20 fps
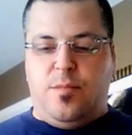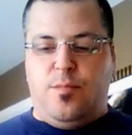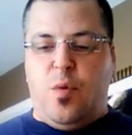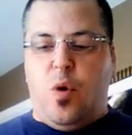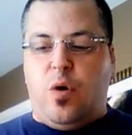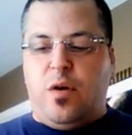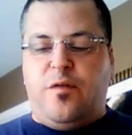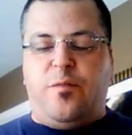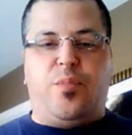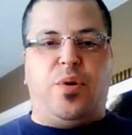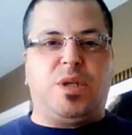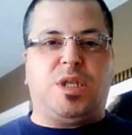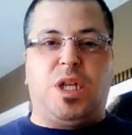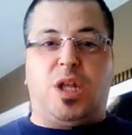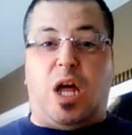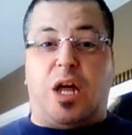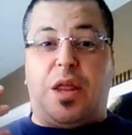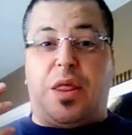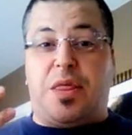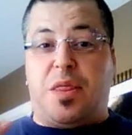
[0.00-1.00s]
Motive puts a
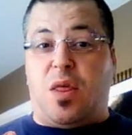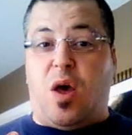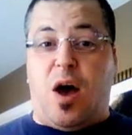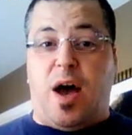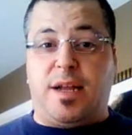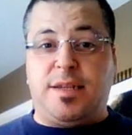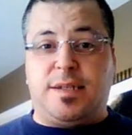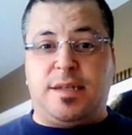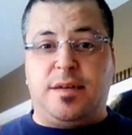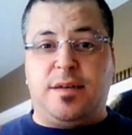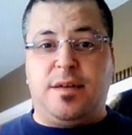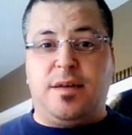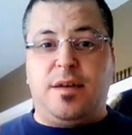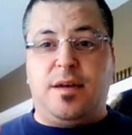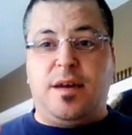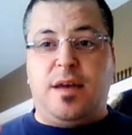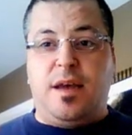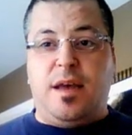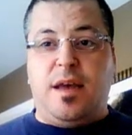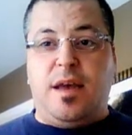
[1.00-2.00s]
lot of thought
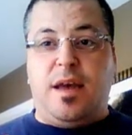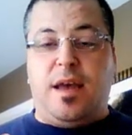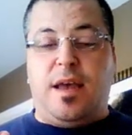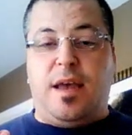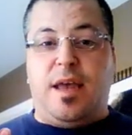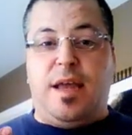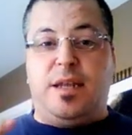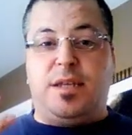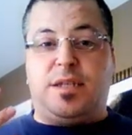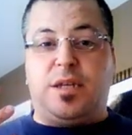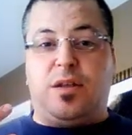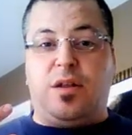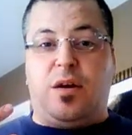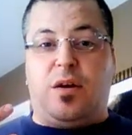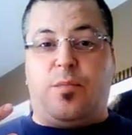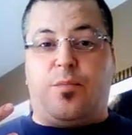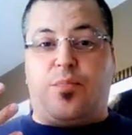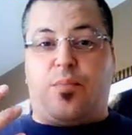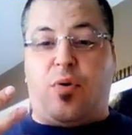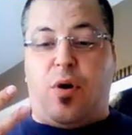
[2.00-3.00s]
into
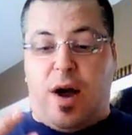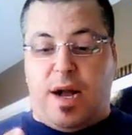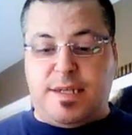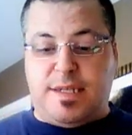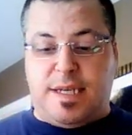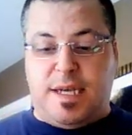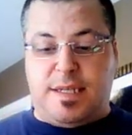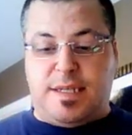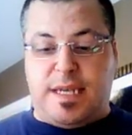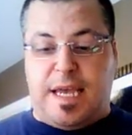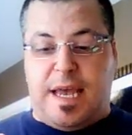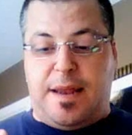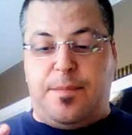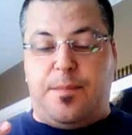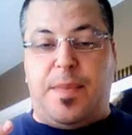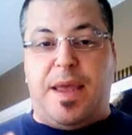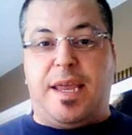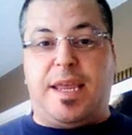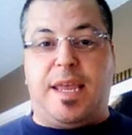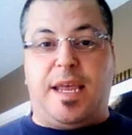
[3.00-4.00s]
their process
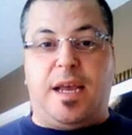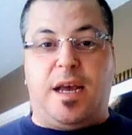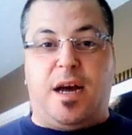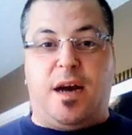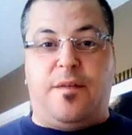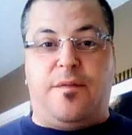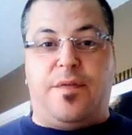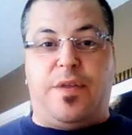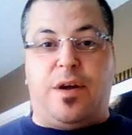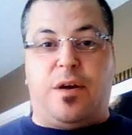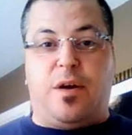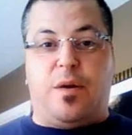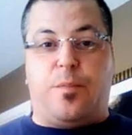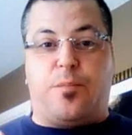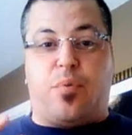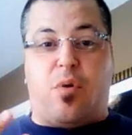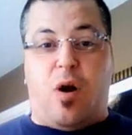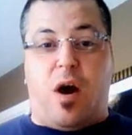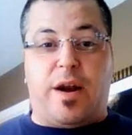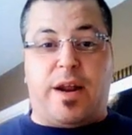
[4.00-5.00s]
and making of their
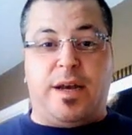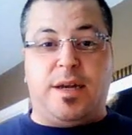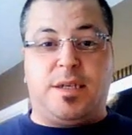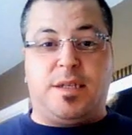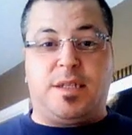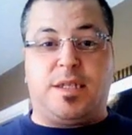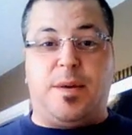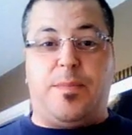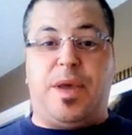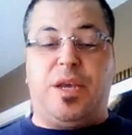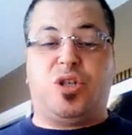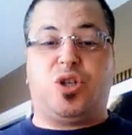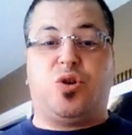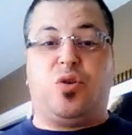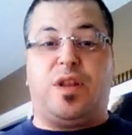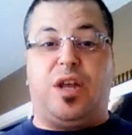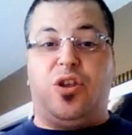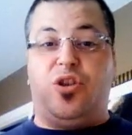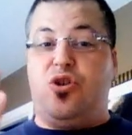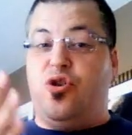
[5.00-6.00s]
products to make
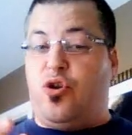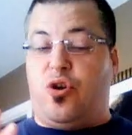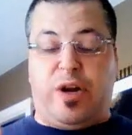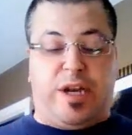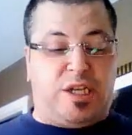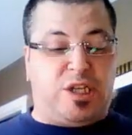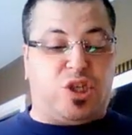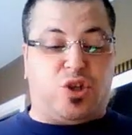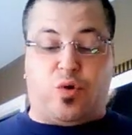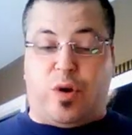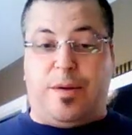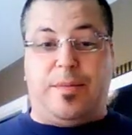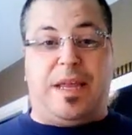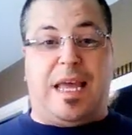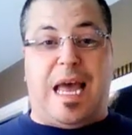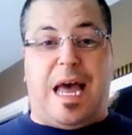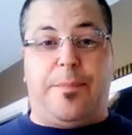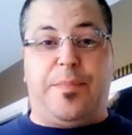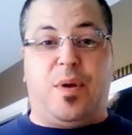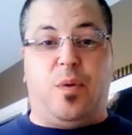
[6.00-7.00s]
sure that you're
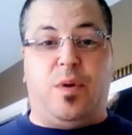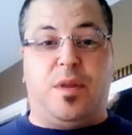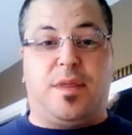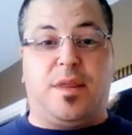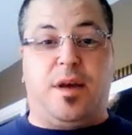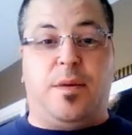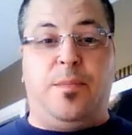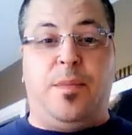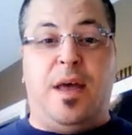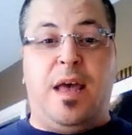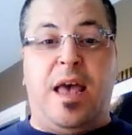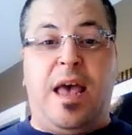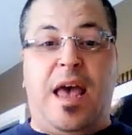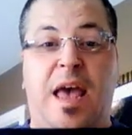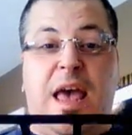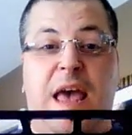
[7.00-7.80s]
extremely happy with them.